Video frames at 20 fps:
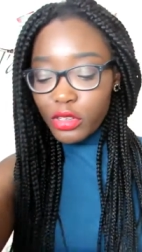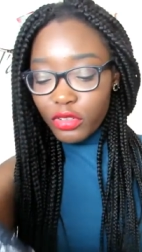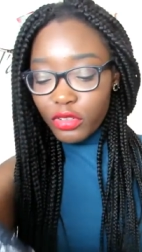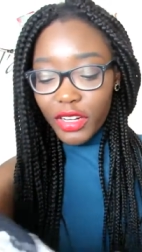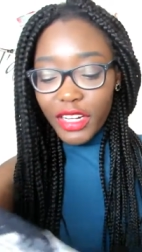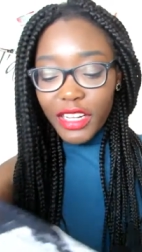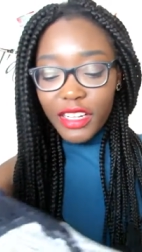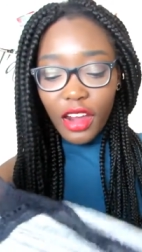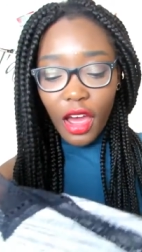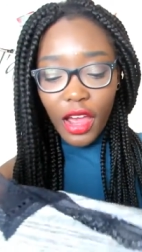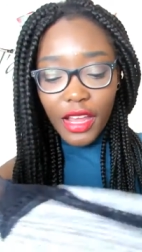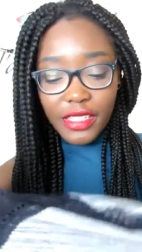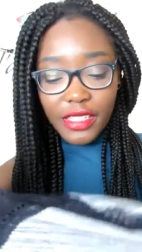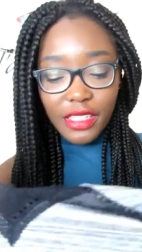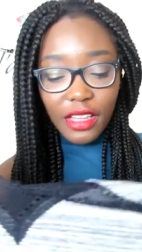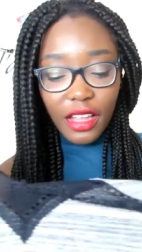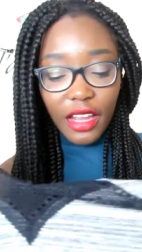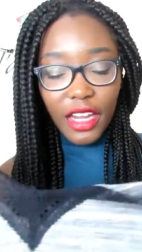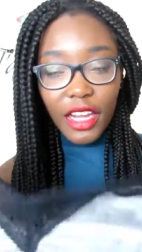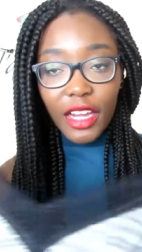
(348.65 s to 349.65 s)
It's really
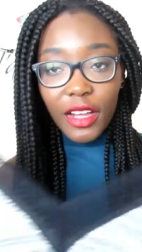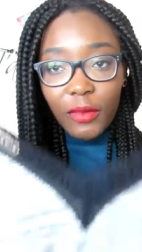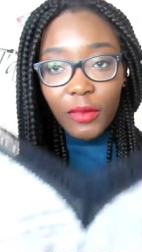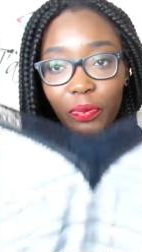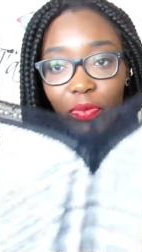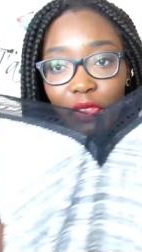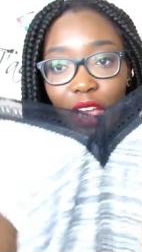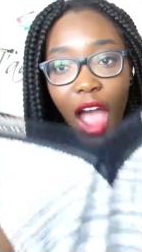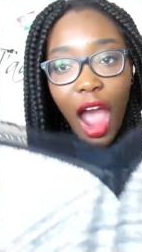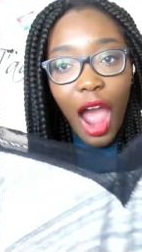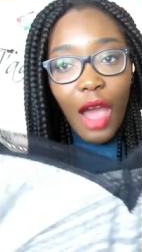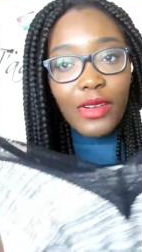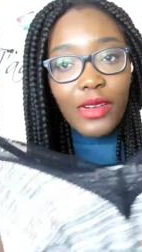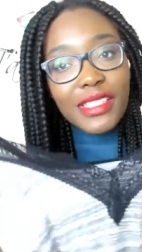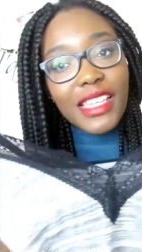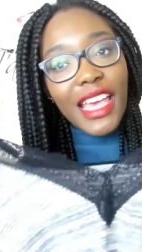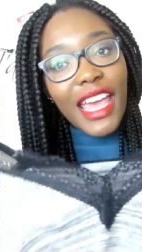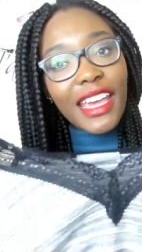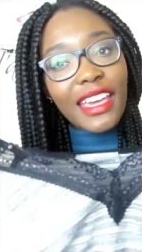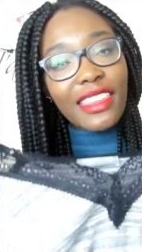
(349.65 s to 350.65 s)
nice. Like I
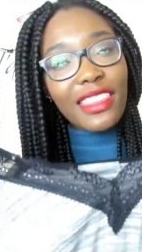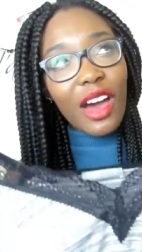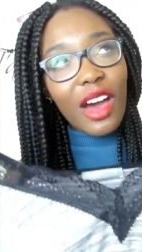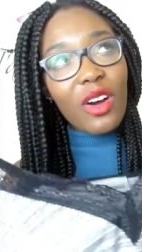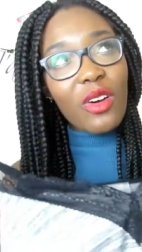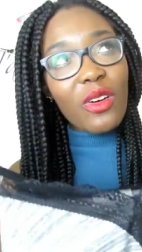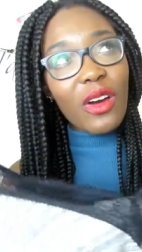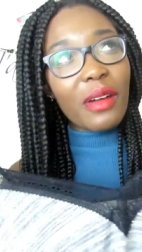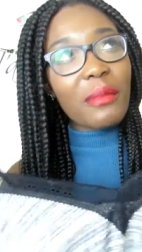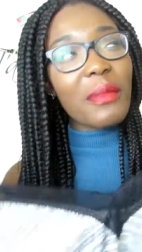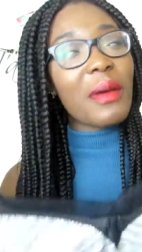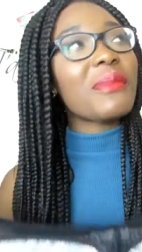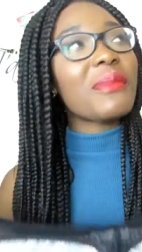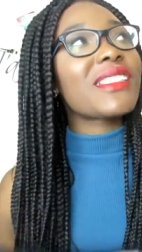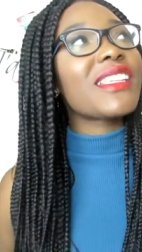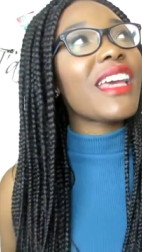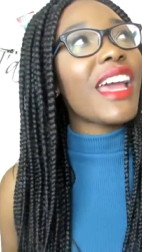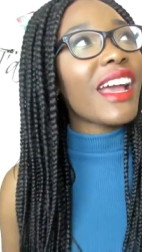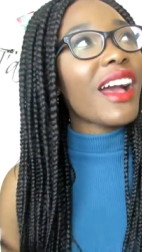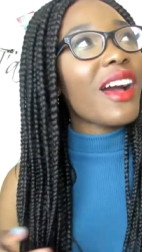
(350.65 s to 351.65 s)
was saying in that haul, I remember
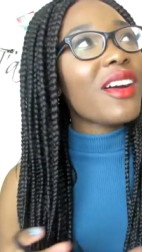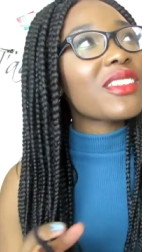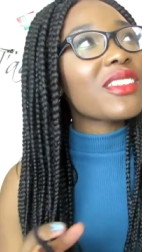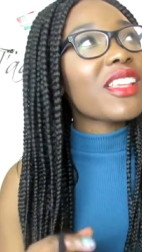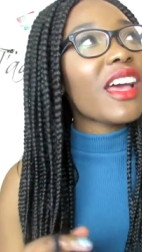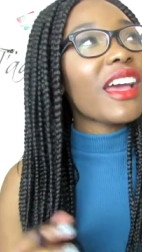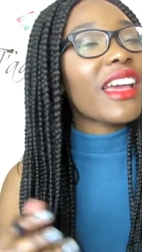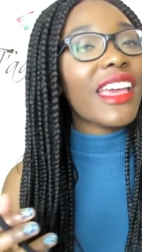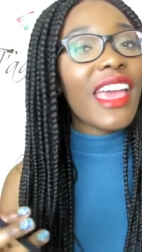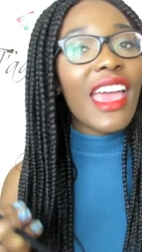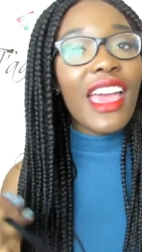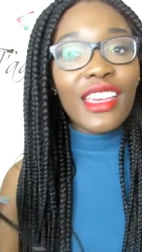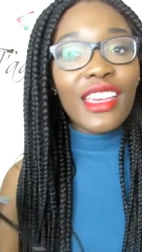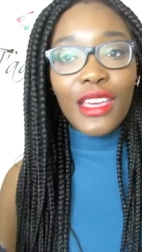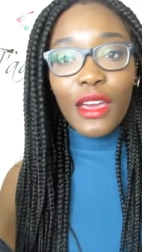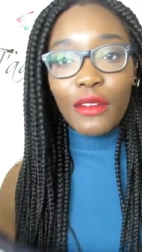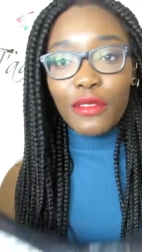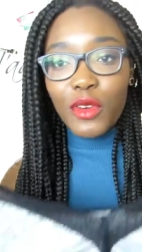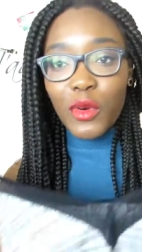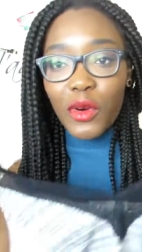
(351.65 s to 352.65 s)
saying, I was like,
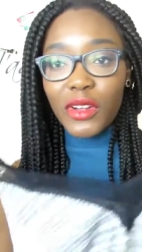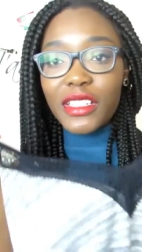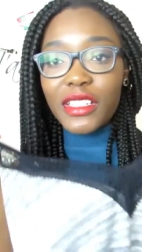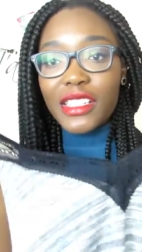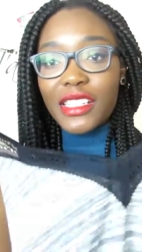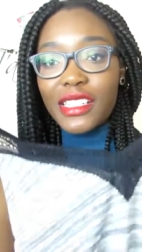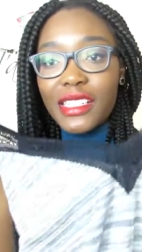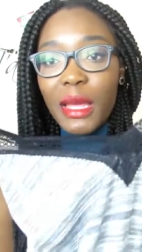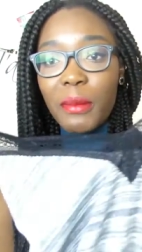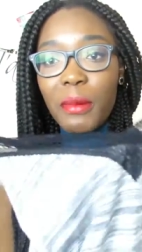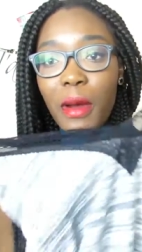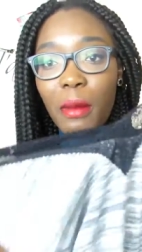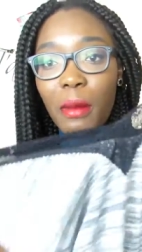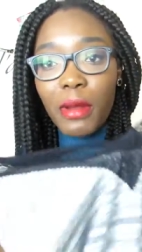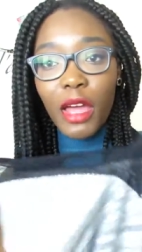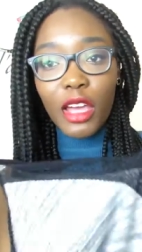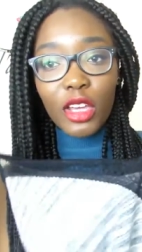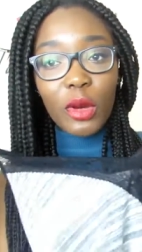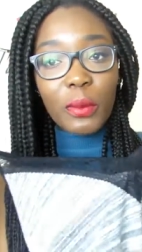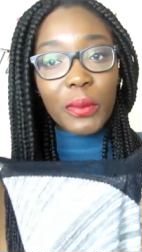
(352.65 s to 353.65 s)
yeah, if you wanted to step up
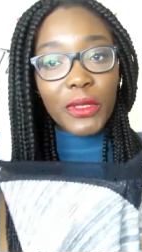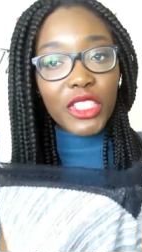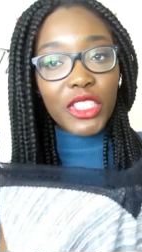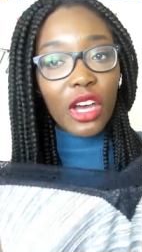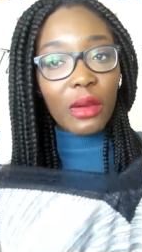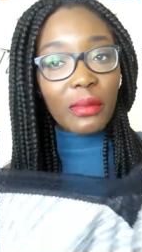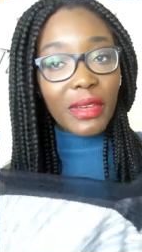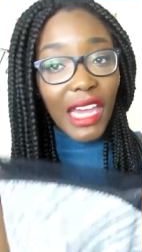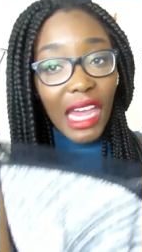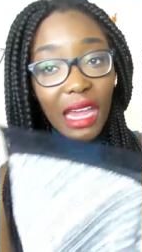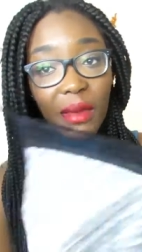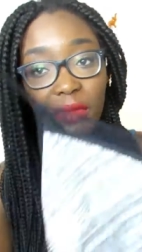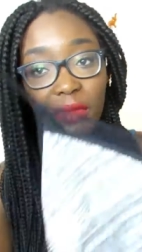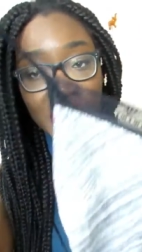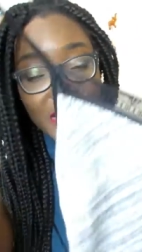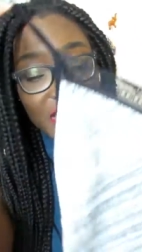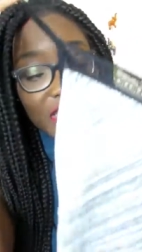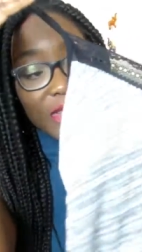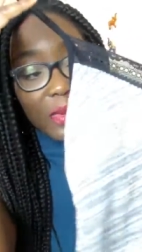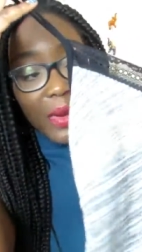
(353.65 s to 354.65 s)
like your pajama game,
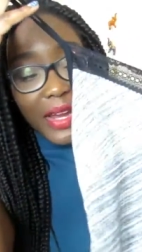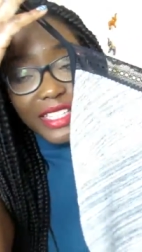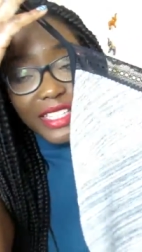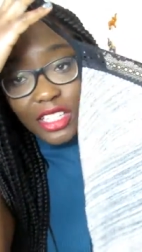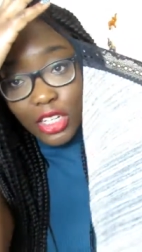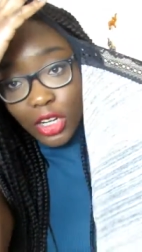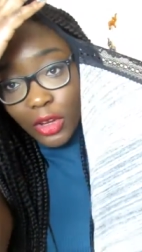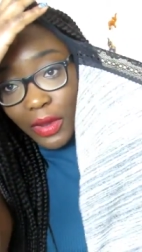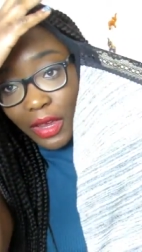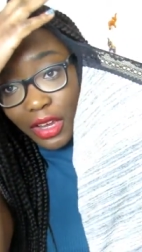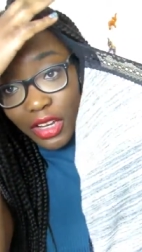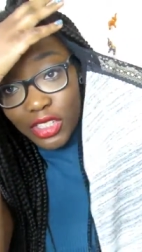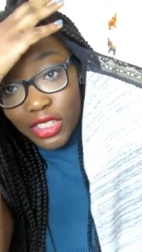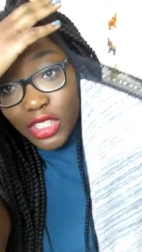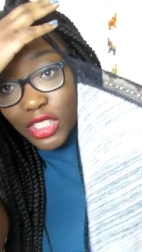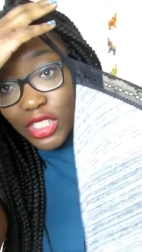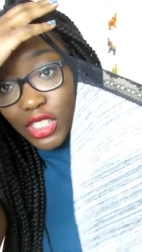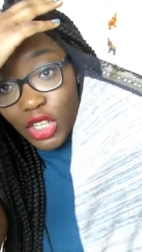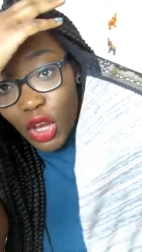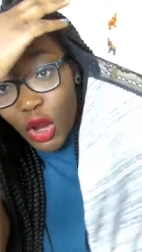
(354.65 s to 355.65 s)
this is the way to do it
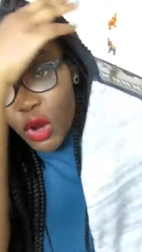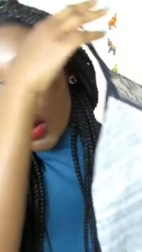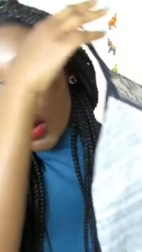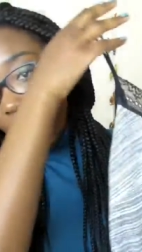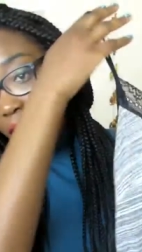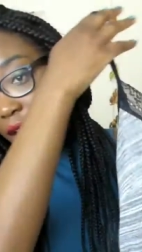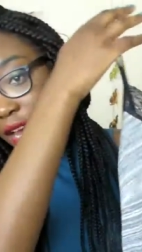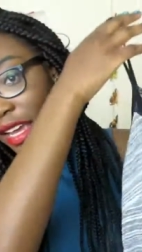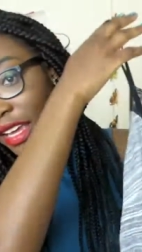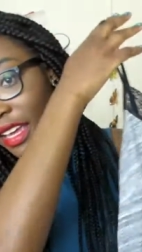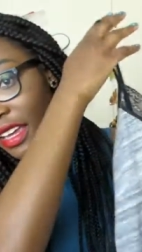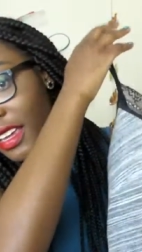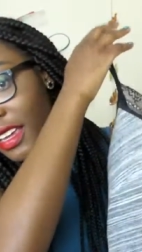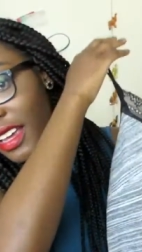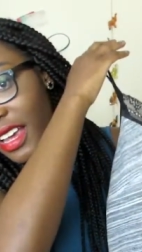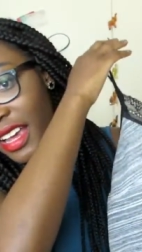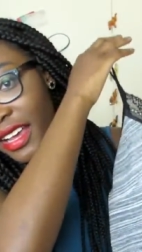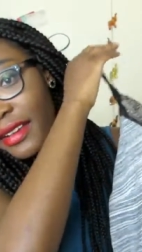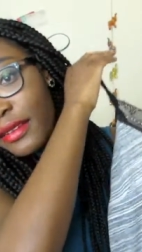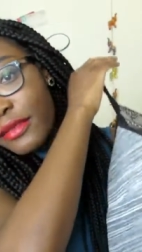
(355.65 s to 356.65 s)
because it's so like
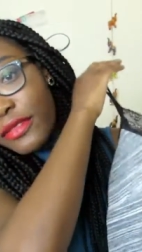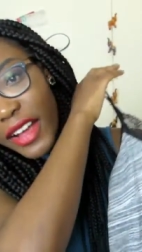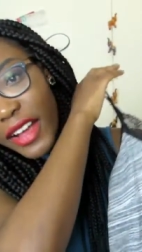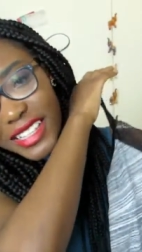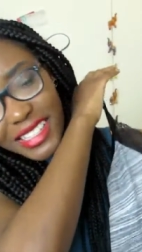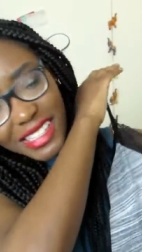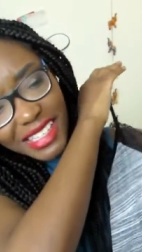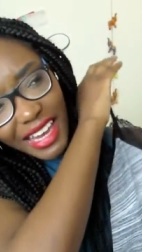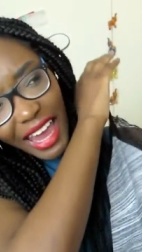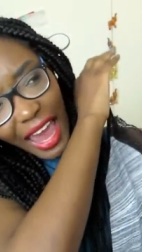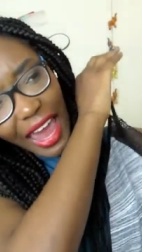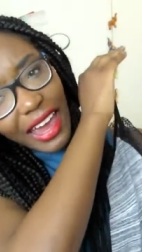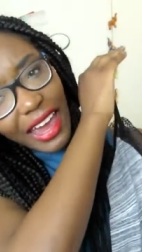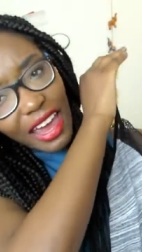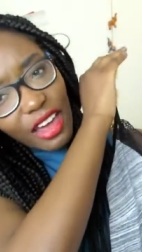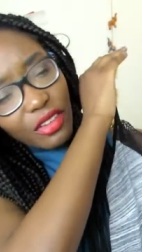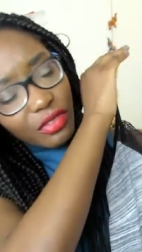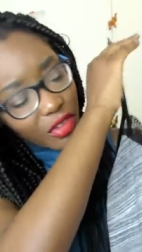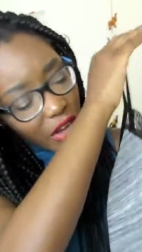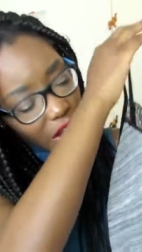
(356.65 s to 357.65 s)
fancy
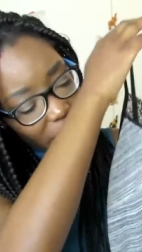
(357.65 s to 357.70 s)
AF,